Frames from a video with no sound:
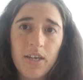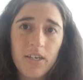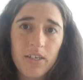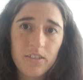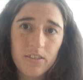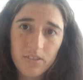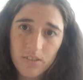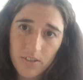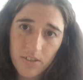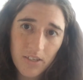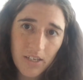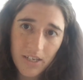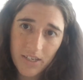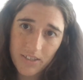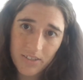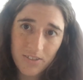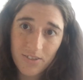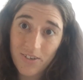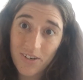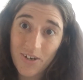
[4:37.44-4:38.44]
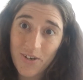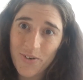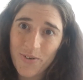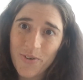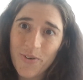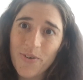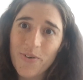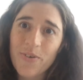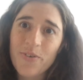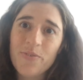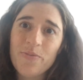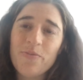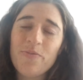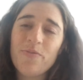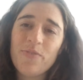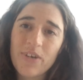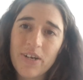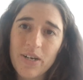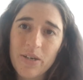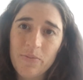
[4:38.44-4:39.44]
it's not like it's gonna grow
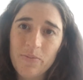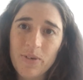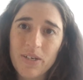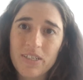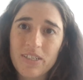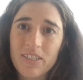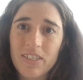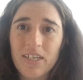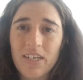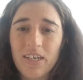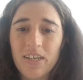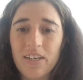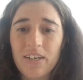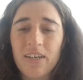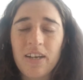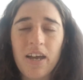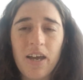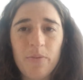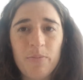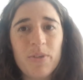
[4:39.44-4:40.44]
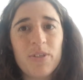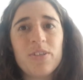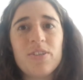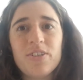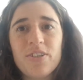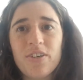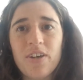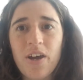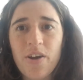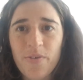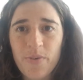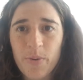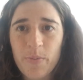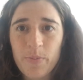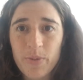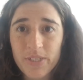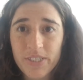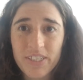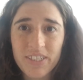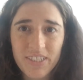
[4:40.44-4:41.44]
very much, and I'm not sure how
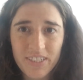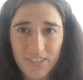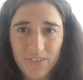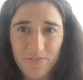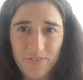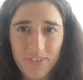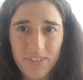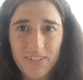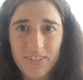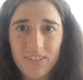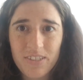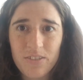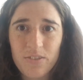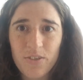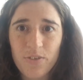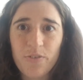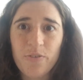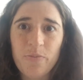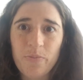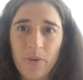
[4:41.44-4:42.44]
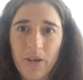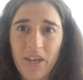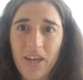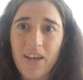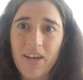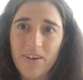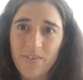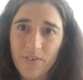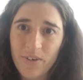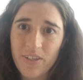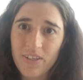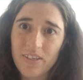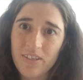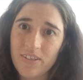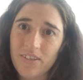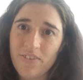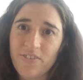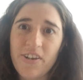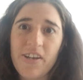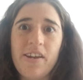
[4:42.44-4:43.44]
representative this is of my
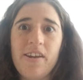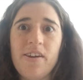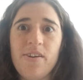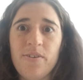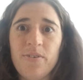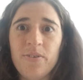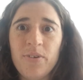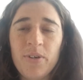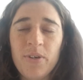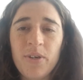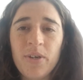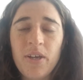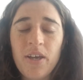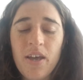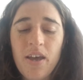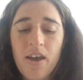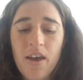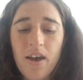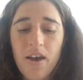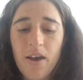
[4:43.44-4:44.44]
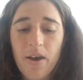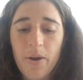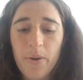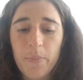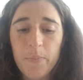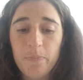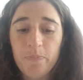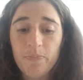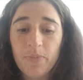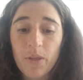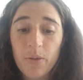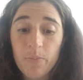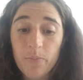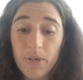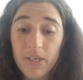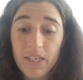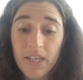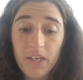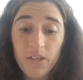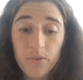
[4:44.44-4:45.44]
reading right now.
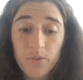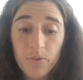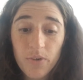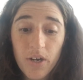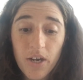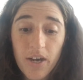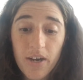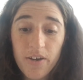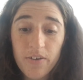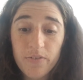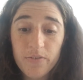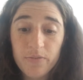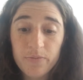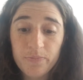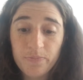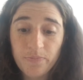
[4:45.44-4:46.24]
But I do have,